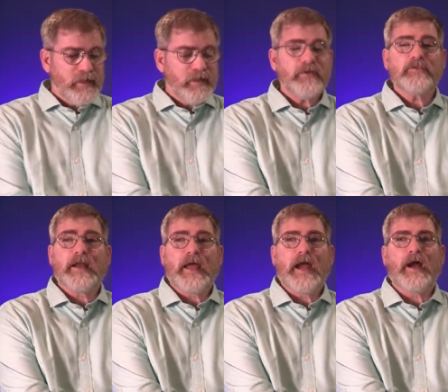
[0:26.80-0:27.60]
it is
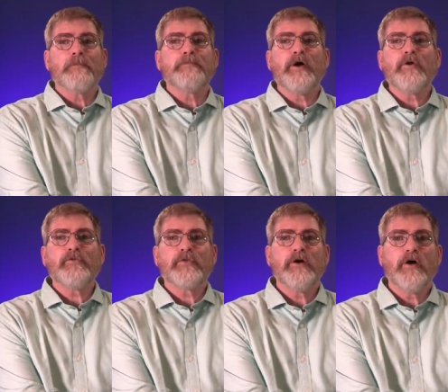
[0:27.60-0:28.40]
going to air
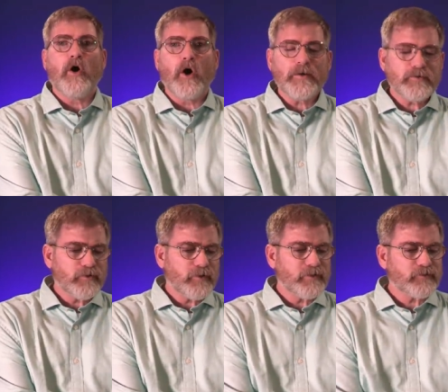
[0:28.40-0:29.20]
both on
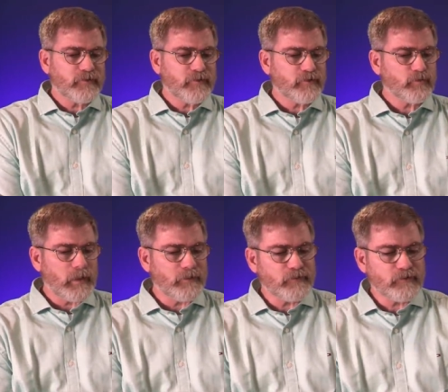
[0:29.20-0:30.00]
Ben-Nun Institute as
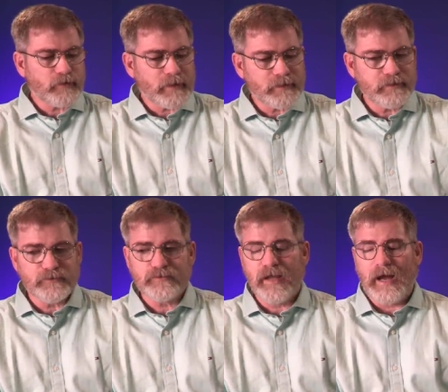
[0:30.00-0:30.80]
well as Israeli
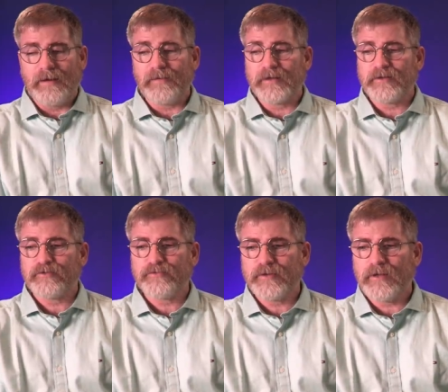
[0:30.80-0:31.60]
News Live. I
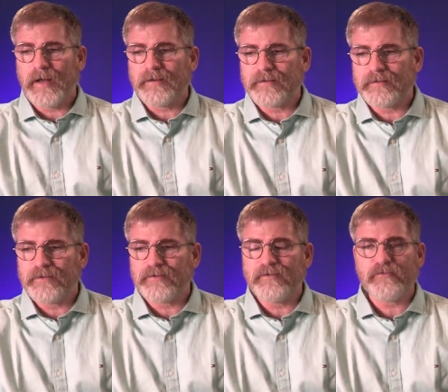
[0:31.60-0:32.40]
just feel like that
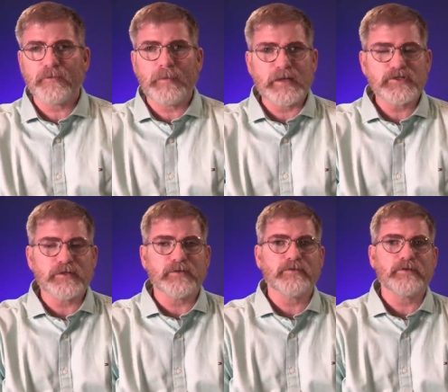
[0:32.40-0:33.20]
this
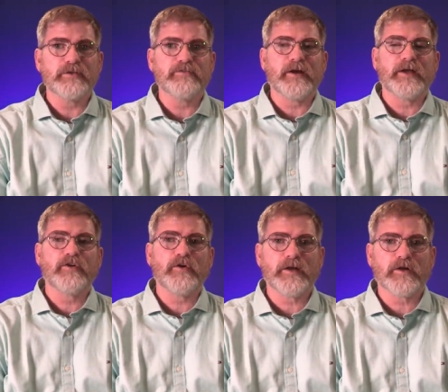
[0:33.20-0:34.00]
information is, is very
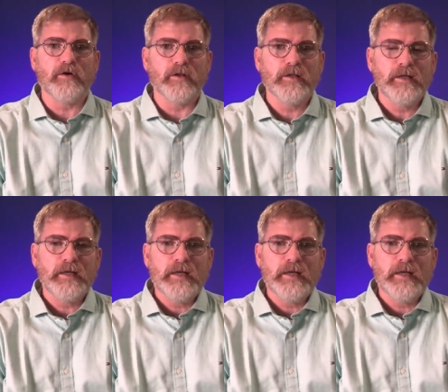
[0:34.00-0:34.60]
critical.